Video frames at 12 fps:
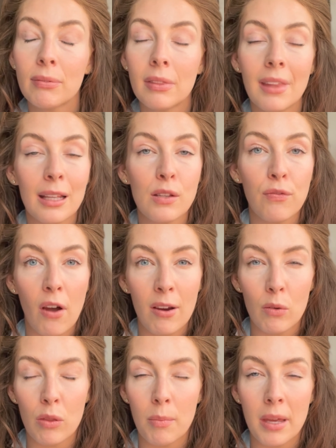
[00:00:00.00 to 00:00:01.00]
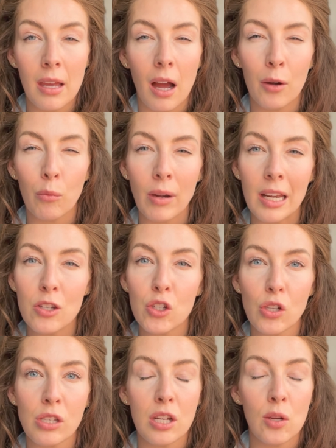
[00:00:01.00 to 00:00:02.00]
That's fine with me. I really
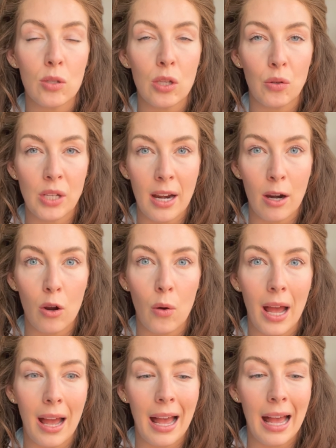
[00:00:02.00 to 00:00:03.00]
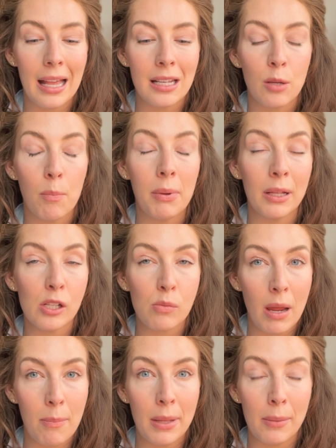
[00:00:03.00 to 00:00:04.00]
just use Zotero to build
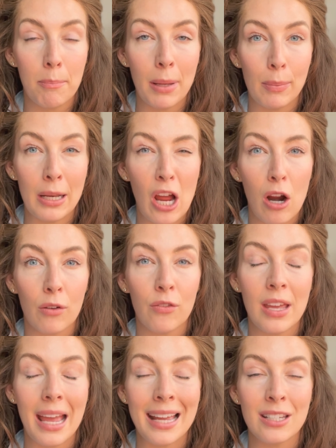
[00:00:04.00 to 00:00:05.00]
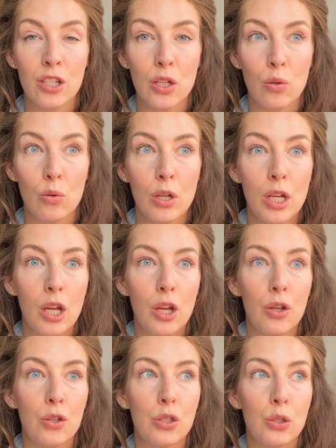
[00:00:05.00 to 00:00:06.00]
my bibliography and to
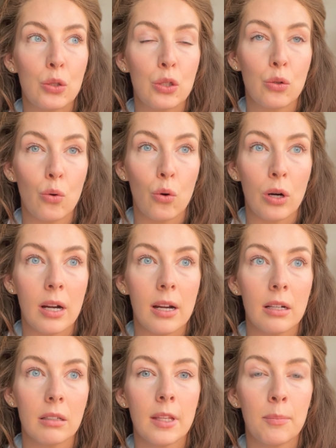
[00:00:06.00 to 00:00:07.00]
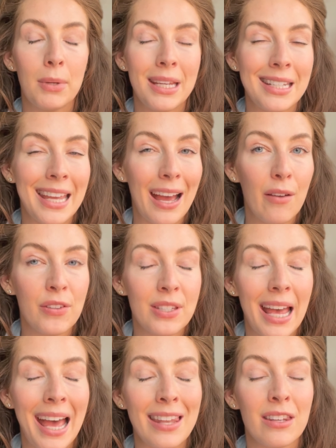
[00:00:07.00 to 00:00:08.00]
store PDFs,
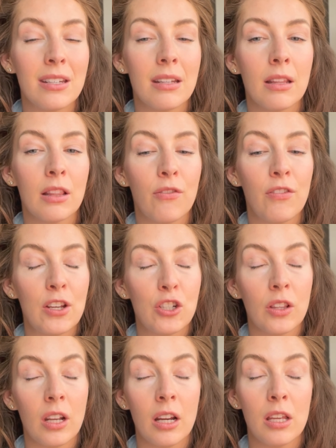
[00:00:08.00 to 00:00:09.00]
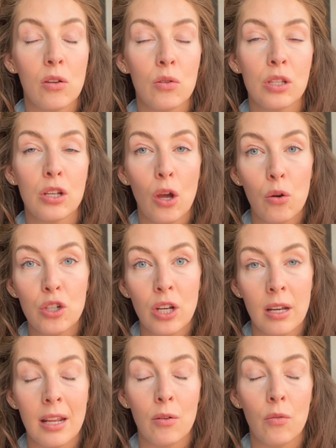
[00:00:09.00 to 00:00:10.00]
and the feature that I use Notion
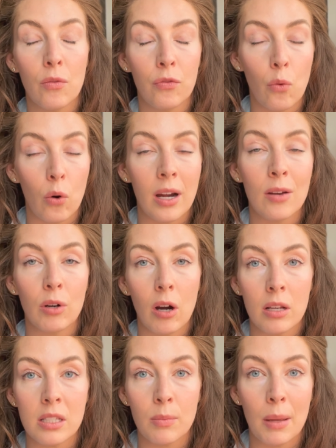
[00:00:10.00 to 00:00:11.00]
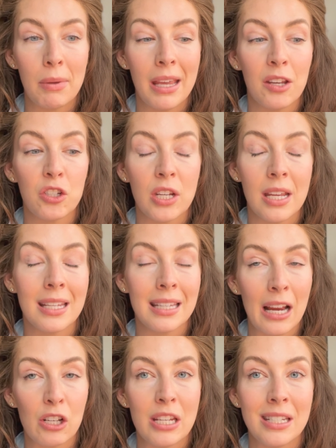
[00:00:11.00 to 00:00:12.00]
in regards to my PhD is
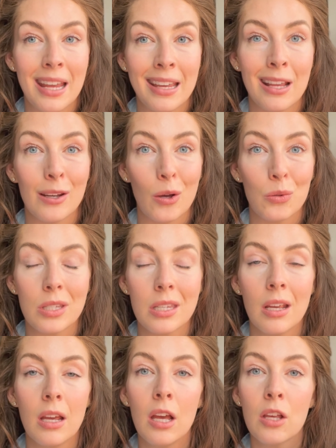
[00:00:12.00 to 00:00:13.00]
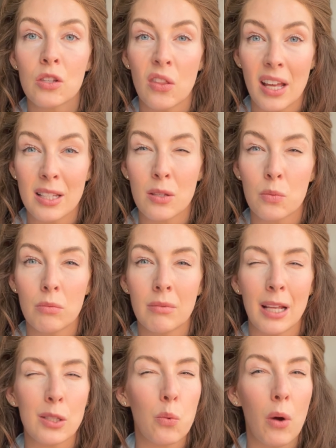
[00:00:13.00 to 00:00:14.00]
actually taking notes. So
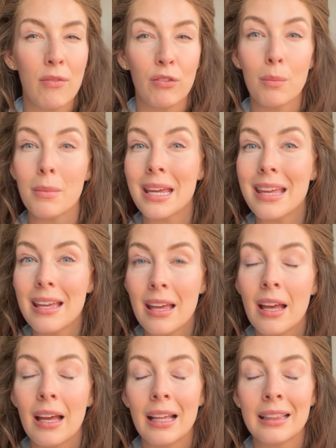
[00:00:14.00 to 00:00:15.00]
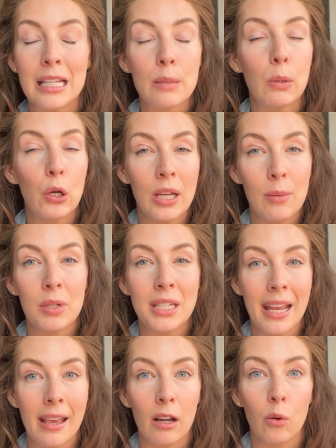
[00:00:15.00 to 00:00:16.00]
that's why for me this plugin in
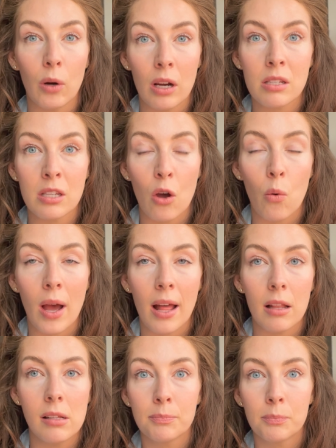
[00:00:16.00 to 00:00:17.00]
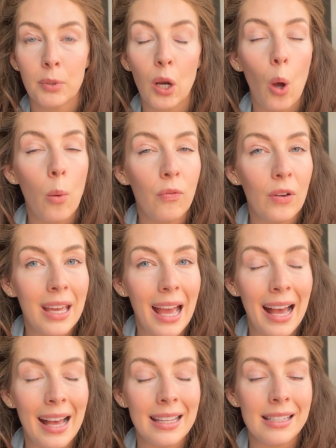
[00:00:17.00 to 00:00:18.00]
particular works so well. But hopefully
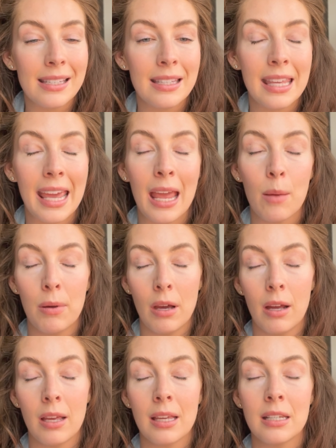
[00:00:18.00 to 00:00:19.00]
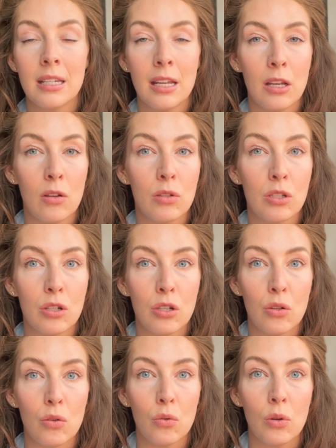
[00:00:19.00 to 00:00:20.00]
as the API continues
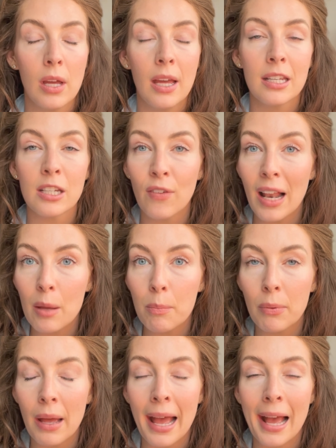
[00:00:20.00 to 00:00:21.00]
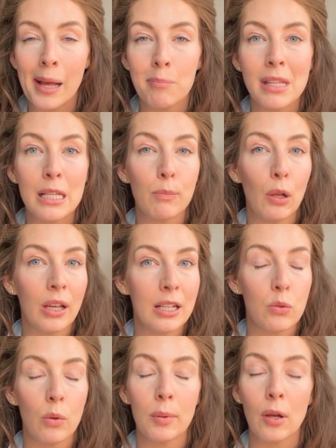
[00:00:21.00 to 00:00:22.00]
to develop, these
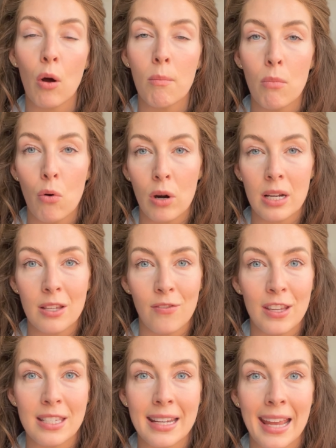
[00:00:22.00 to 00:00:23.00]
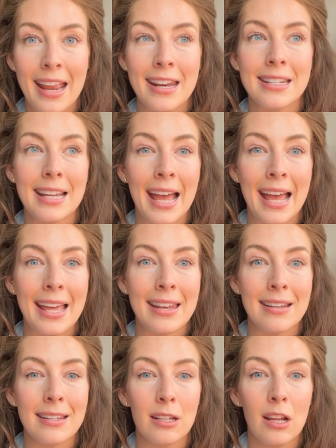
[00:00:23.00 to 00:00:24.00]
plugins will become more sophisticated
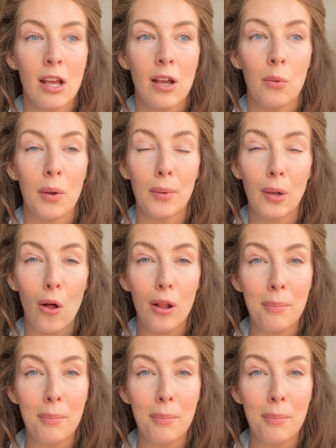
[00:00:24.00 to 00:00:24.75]
and we will all